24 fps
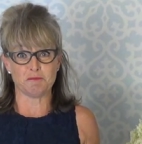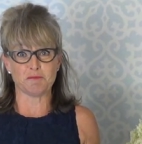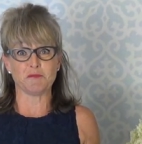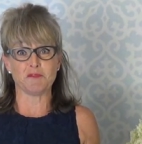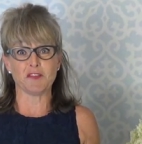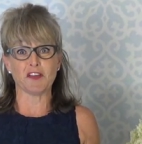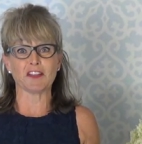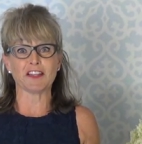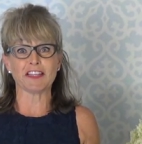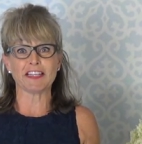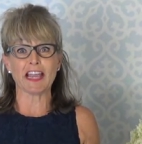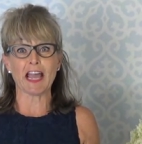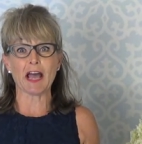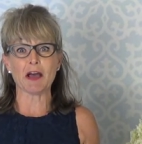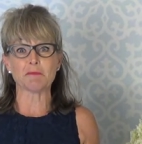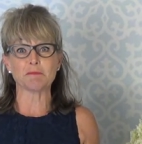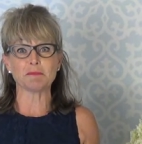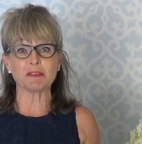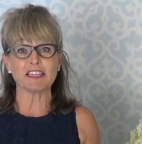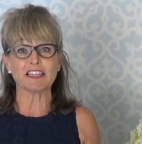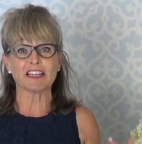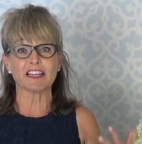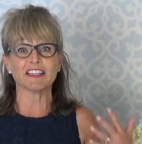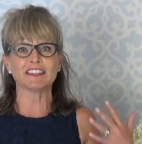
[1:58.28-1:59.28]
filling
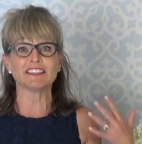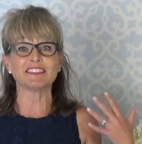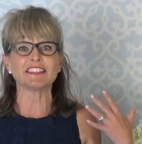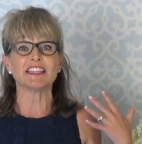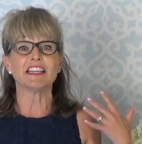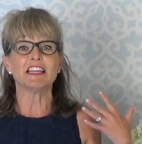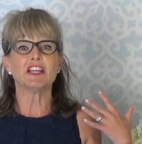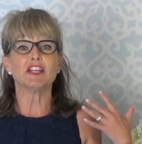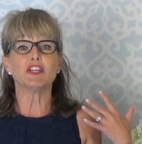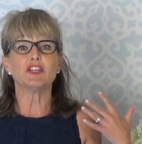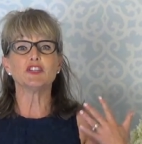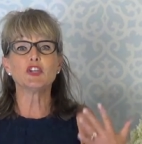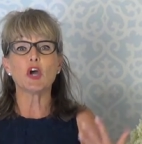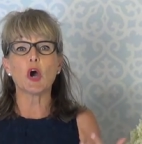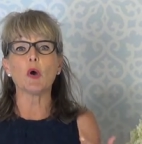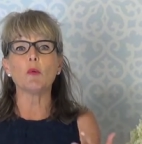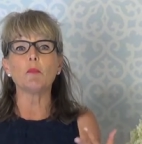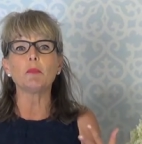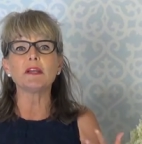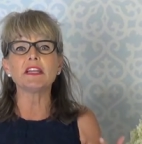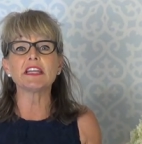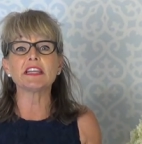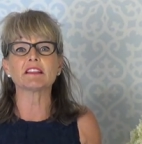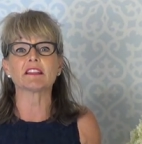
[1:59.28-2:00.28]
out because
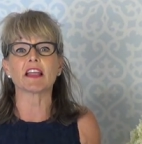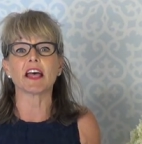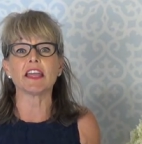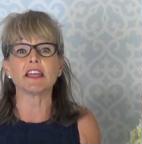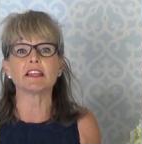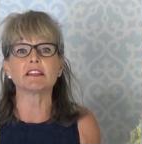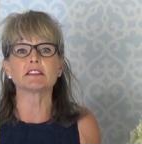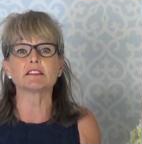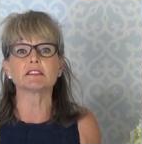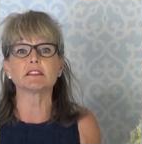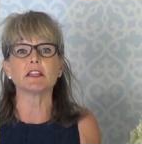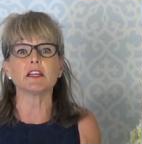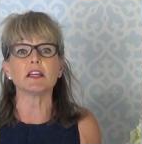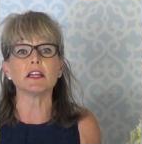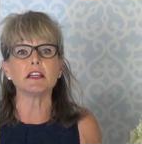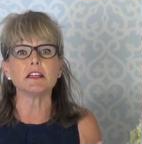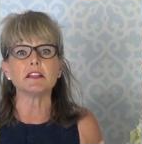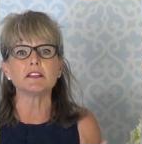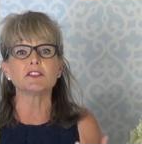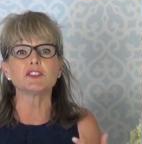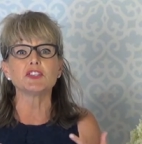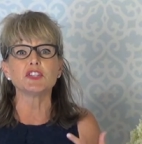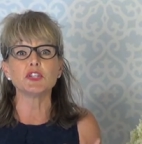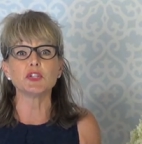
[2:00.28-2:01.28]
nobody likes
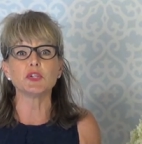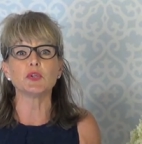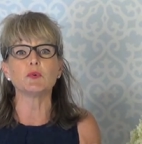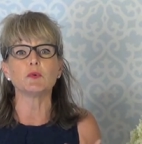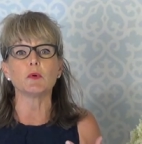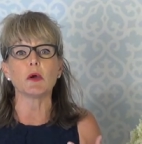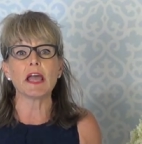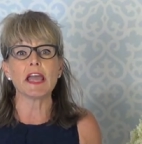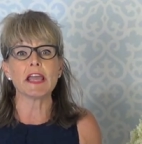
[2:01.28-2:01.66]
to